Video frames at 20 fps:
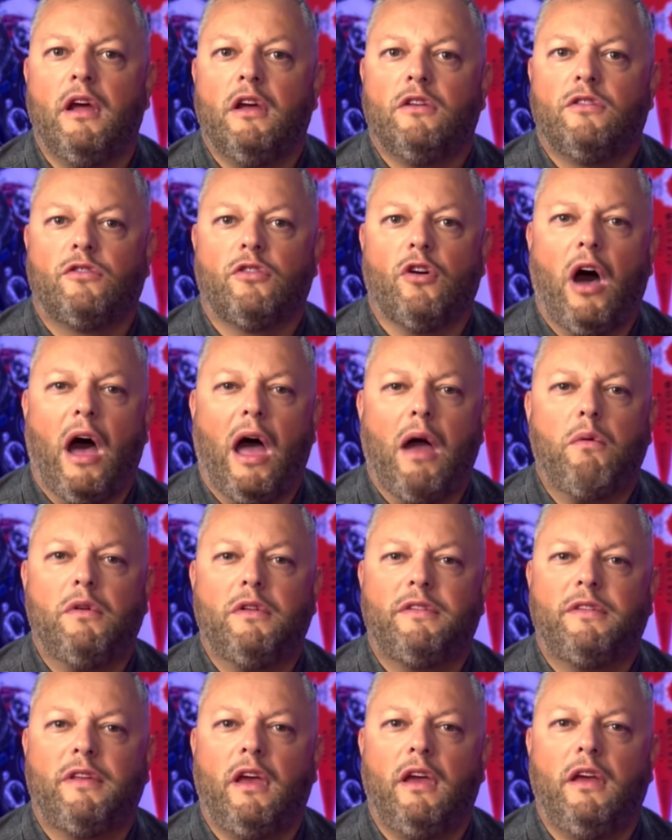So I will
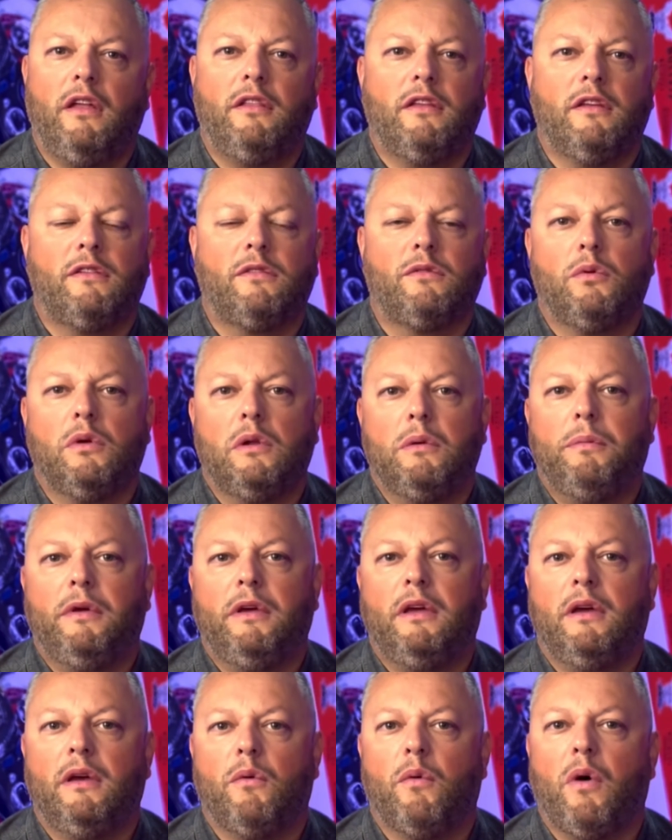say this will
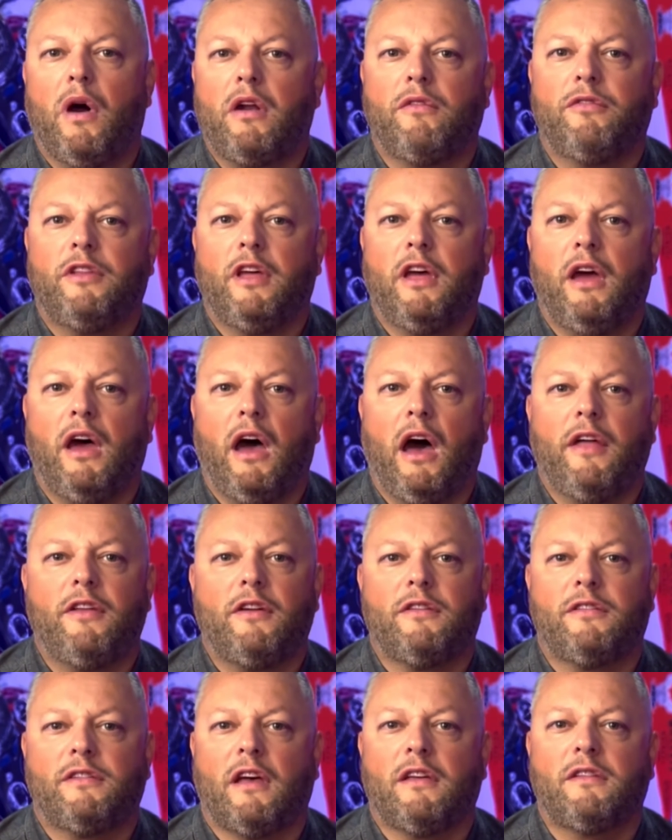be one of the
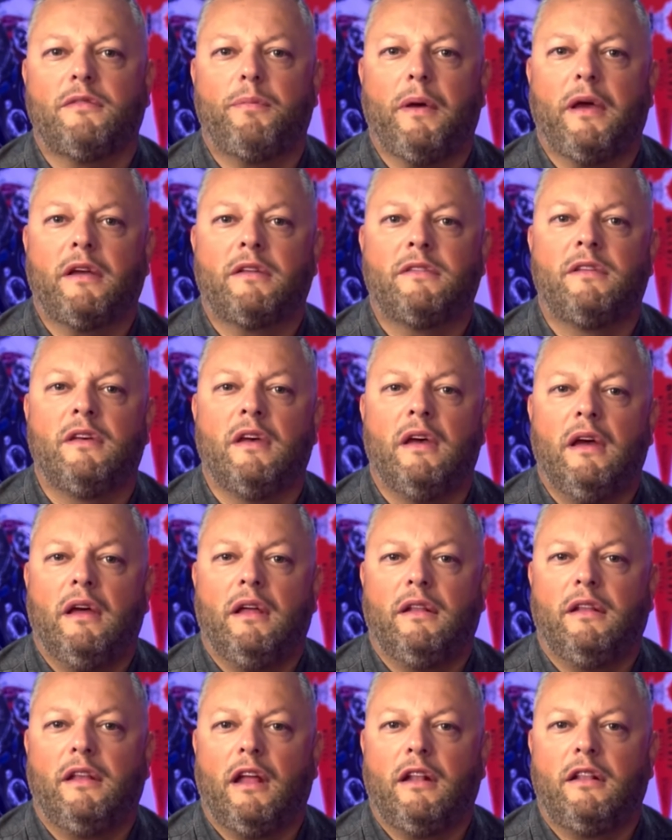other suspects
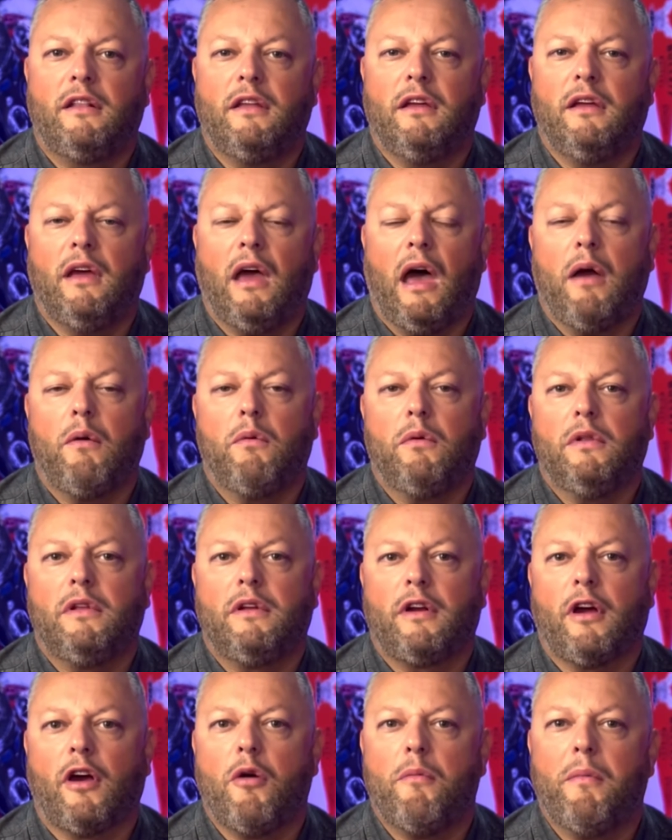that I will
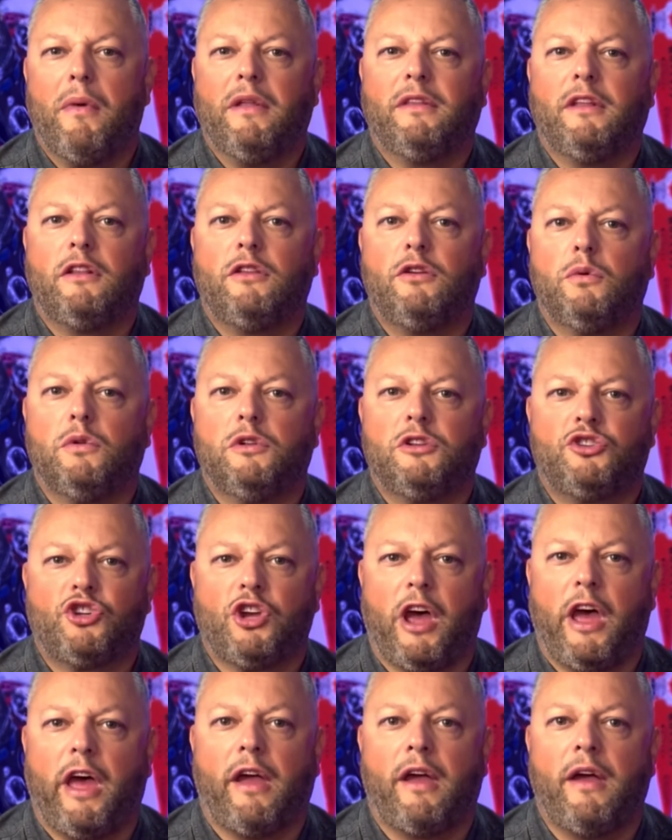recommend that you will
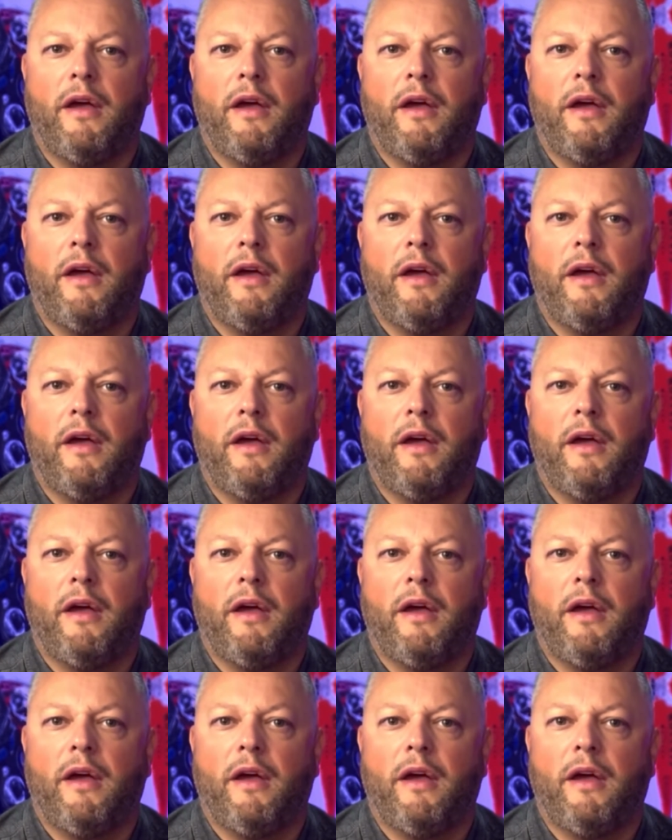check.